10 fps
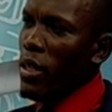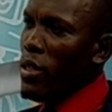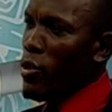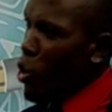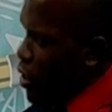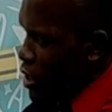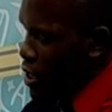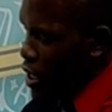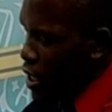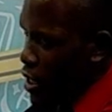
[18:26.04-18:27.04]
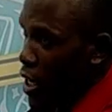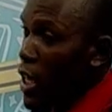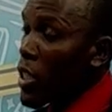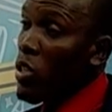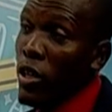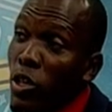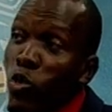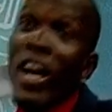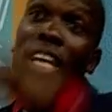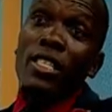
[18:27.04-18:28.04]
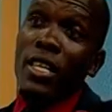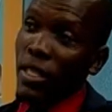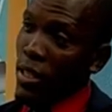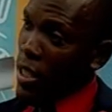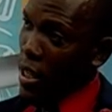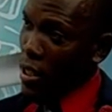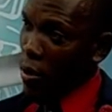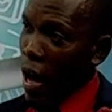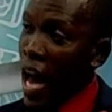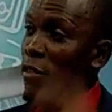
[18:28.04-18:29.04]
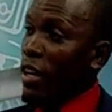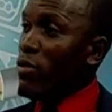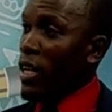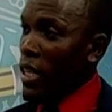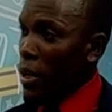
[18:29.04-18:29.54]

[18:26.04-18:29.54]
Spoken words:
solid state straight to gaseous state and vice versa?